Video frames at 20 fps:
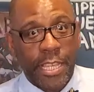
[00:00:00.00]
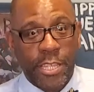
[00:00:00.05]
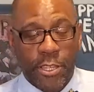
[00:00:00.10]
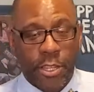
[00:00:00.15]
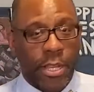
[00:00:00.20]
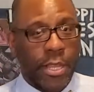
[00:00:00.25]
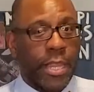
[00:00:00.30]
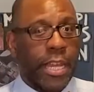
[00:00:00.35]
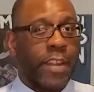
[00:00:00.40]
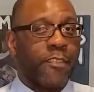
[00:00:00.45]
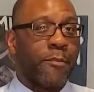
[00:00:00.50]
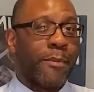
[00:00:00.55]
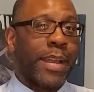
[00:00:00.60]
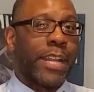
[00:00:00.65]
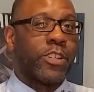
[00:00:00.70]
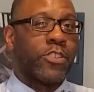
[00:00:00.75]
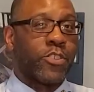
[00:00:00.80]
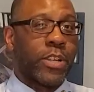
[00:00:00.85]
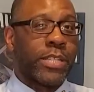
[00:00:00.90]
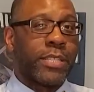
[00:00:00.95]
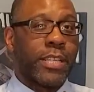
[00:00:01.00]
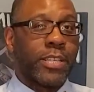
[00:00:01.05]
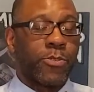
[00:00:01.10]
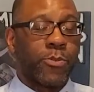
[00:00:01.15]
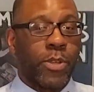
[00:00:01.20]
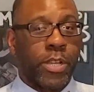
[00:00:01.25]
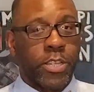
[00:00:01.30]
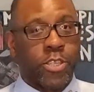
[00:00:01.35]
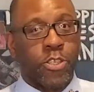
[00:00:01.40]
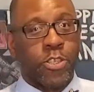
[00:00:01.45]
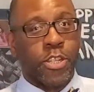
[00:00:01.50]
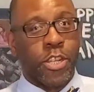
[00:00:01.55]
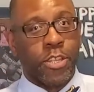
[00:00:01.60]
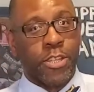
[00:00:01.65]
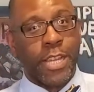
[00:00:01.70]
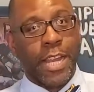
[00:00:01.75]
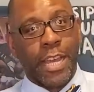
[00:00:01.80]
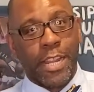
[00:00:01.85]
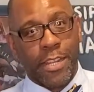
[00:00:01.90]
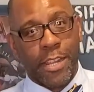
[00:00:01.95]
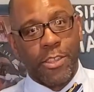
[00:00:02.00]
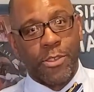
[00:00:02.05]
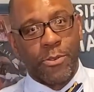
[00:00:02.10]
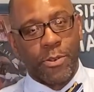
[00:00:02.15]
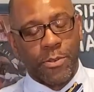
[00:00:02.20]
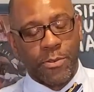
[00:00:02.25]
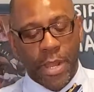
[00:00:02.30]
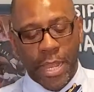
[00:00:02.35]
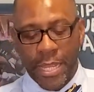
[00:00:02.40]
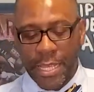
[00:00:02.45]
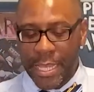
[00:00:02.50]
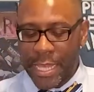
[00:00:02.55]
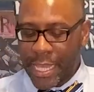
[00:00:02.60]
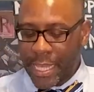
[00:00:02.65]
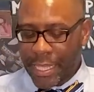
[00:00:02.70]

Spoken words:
You're going to let everybody drink this one because you know you got another one, right?